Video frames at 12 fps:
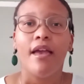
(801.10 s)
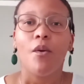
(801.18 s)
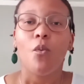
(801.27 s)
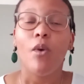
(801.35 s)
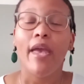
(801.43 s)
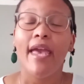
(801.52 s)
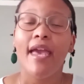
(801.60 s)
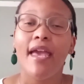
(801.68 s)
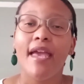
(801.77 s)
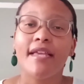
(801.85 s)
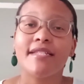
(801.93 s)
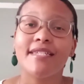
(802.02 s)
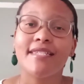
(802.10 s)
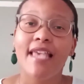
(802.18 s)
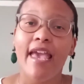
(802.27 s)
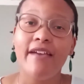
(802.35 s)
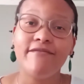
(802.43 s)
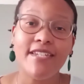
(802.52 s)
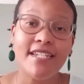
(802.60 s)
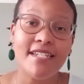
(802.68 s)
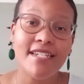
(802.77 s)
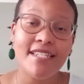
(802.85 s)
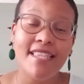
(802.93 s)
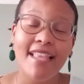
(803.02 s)
Where it is
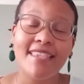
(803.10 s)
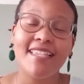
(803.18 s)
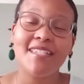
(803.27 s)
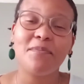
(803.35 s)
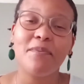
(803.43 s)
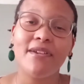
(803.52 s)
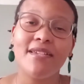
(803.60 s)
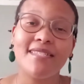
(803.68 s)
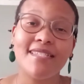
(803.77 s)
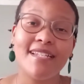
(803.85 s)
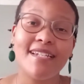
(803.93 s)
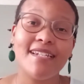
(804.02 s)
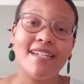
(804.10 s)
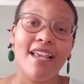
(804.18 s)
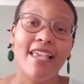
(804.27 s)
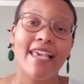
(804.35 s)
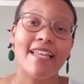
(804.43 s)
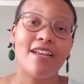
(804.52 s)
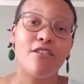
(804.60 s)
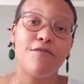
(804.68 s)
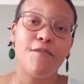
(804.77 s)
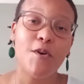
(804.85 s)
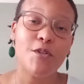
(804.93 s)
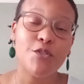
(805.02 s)
evident that this person can
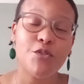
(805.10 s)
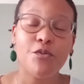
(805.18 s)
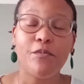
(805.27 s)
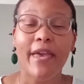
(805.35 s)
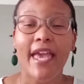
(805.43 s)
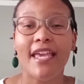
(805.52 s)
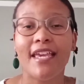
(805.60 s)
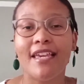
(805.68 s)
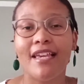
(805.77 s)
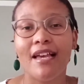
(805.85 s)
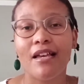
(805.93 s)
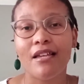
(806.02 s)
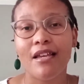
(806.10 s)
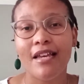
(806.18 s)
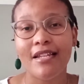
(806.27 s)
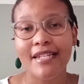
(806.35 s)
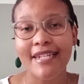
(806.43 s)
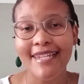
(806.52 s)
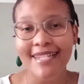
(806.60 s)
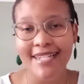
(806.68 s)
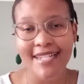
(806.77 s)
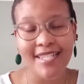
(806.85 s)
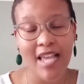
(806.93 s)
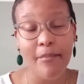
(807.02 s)
afford to pay at least
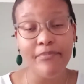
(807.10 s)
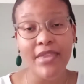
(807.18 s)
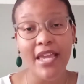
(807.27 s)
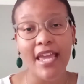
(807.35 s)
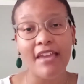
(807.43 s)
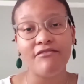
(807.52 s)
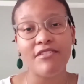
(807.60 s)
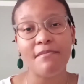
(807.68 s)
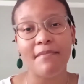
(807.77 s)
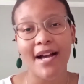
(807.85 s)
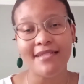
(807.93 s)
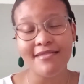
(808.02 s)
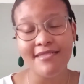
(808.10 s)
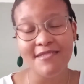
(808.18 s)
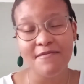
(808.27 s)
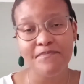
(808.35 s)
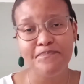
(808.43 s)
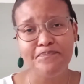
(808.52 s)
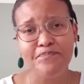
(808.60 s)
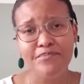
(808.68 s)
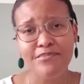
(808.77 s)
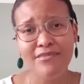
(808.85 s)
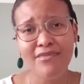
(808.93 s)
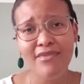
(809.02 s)
something every month,
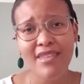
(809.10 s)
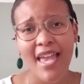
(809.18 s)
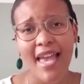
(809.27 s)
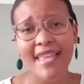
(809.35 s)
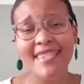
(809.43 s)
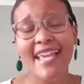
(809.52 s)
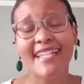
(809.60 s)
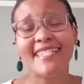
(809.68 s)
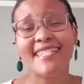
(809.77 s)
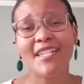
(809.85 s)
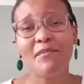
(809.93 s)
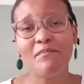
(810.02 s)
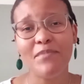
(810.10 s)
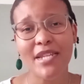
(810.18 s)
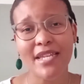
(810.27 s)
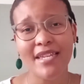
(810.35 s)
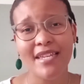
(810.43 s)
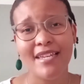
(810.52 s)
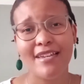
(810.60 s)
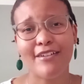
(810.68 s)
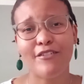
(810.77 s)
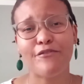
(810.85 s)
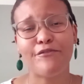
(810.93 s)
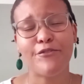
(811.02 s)
and they simply
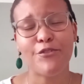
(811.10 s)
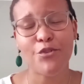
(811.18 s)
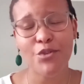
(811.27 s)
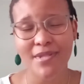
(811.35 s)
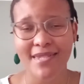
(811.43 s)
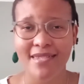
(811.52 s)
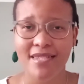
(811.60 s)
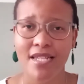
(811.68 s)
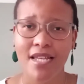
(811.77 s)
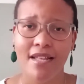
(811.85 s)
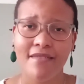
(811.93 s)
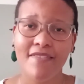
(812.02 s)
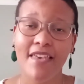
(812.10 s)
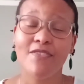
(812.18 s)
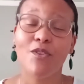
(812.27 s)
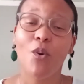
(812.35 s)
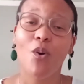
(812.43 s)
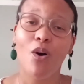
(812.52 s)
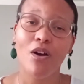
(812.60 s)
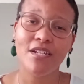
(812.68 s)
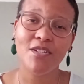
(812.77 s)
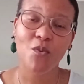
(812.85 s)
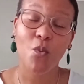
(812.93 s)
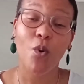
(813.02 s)
refuse, then the
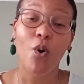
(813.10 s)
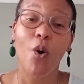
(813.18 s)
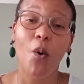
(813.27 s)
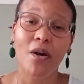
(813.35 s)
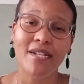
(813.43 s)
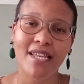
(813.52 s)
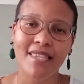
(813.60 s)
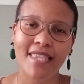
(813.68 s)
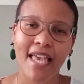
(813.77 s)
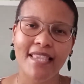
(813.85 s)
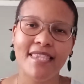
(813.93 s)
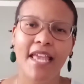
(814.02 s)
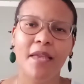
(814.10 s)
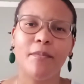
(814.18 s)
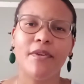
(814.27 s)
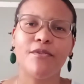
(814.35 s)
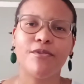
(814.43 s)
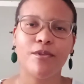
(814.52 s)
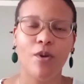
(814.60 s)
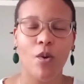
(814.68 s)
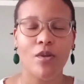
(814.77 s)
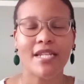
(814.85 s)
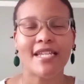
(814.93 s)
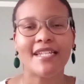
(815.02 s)
court will order that they be
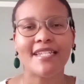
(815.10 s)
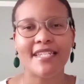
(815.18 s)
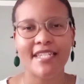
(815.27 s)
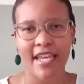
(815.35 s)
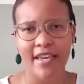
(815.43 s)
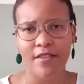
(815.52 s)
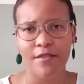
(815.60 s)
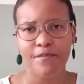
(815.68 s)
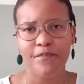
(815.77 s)
thrown in jail.